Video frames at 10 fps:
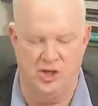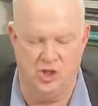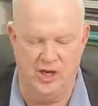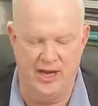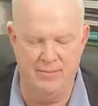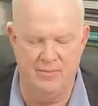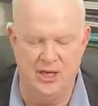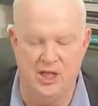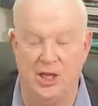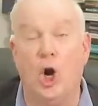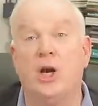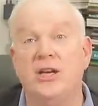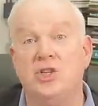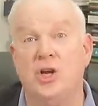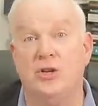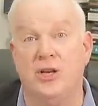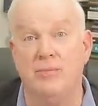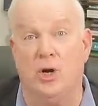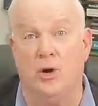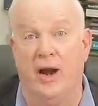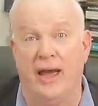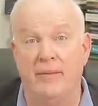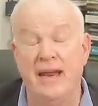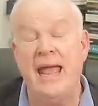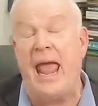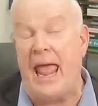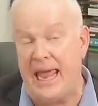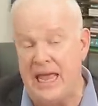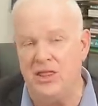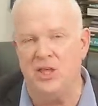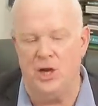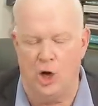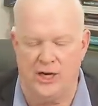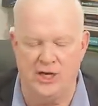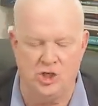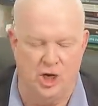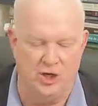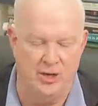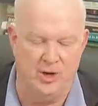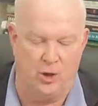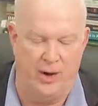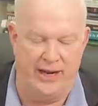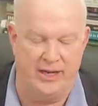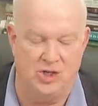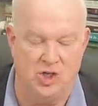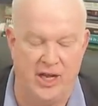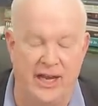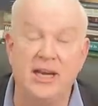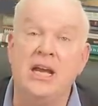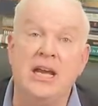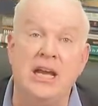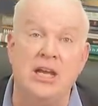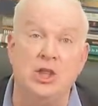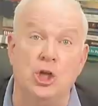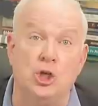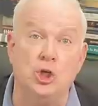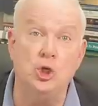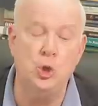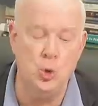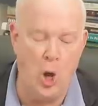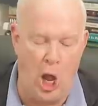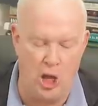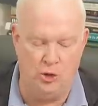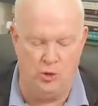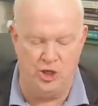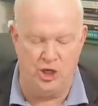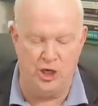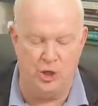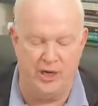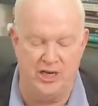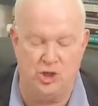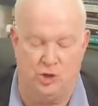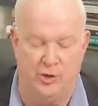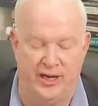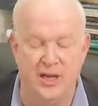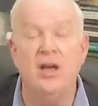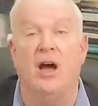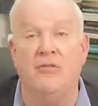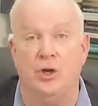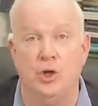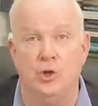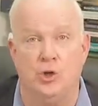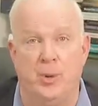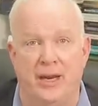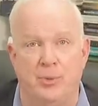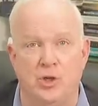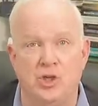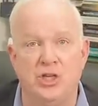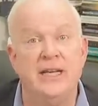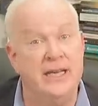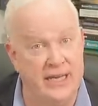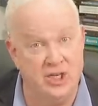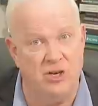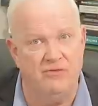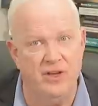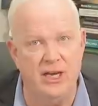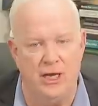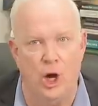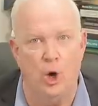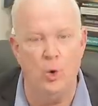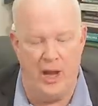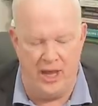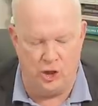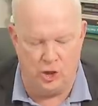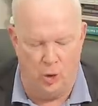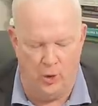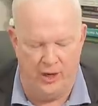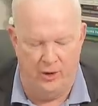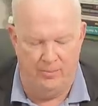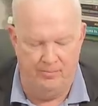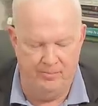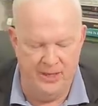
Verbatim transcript: Gazette, the Arkansas Democrat, and the Arkansas Democrat Gazette in the 200 year history of the newspapers. It's a video editorial.